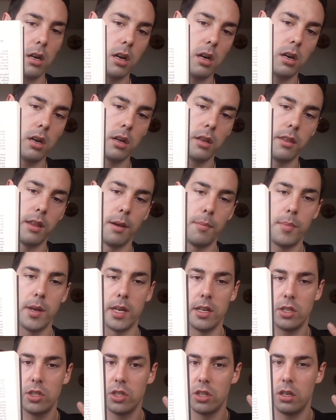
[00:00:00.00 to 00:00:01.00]
Oh, that
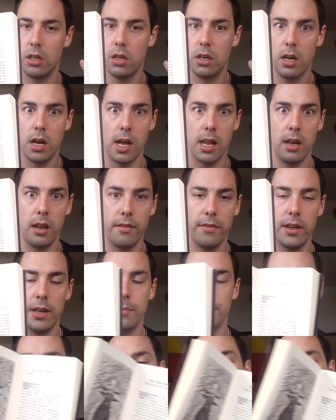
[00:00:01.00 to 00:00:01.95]
picture. I love it.